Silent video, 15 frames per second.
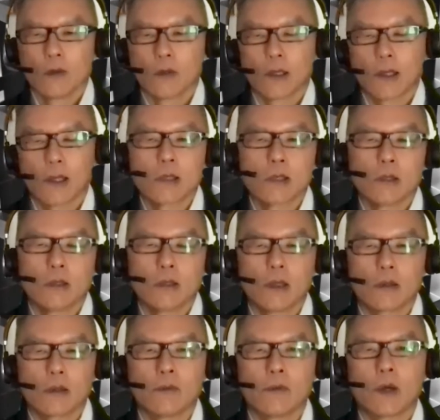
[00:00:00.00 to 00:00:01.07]
you can actually
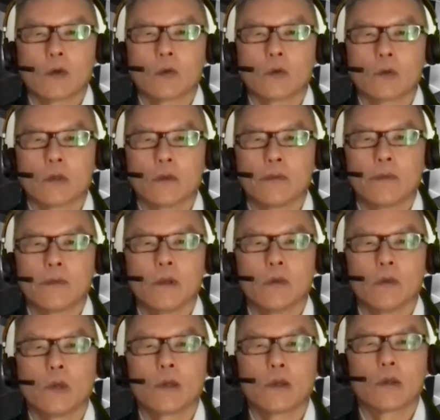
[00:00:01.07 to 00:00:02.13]
get a very good
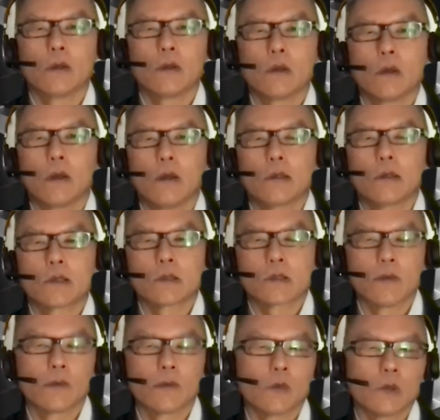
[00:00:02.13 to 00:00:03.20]
feel whether it's
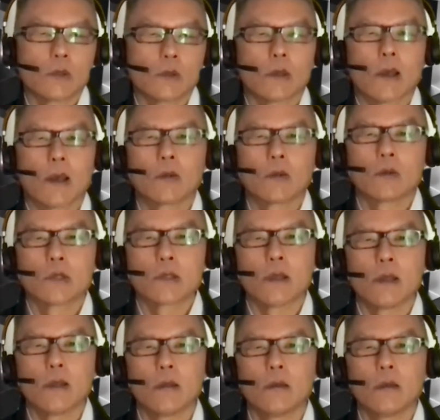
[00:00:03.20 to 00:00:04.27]
something which you like to
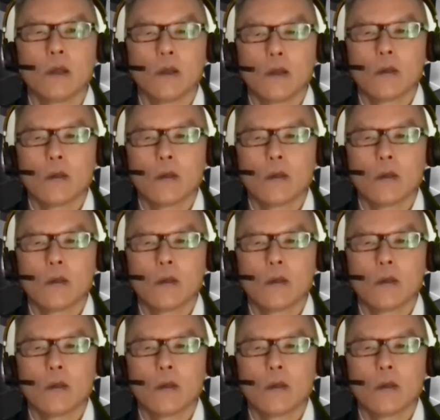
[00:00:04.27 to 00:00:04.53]
stay in,